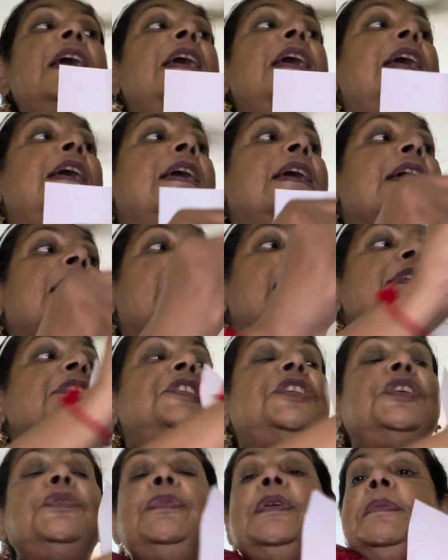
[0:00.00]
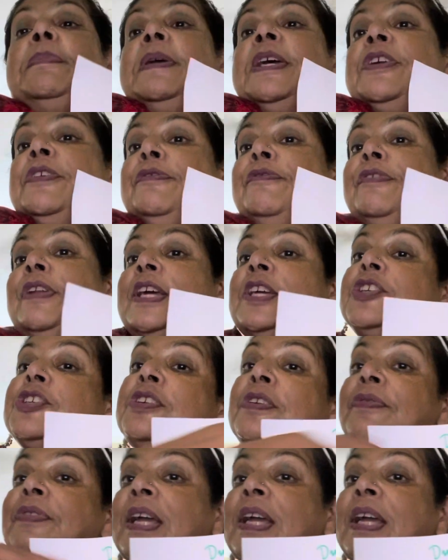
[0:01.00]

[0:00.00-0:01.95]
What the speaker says: culture will be a reflection of the